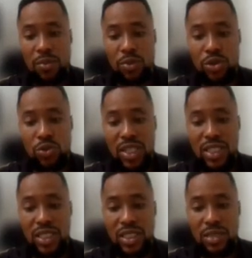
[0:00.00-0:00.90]
But when
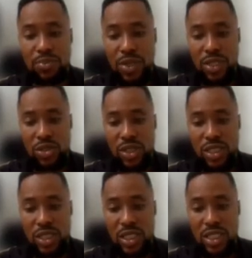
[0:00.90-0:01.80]
it is depressed, you can
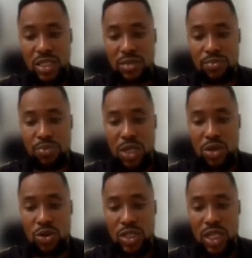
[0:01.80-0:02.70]
see it's
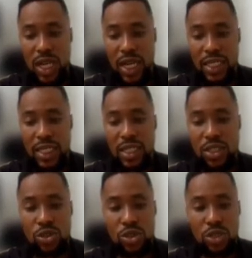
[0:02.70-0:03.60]
below the line.
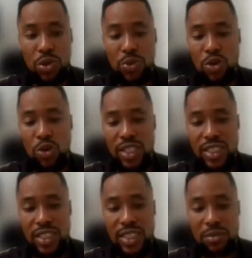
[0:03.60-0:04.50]
So this is what we call
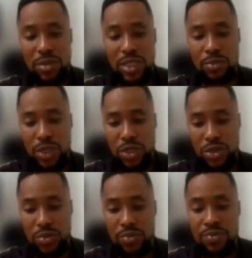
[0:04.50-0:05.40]
ST segment depression.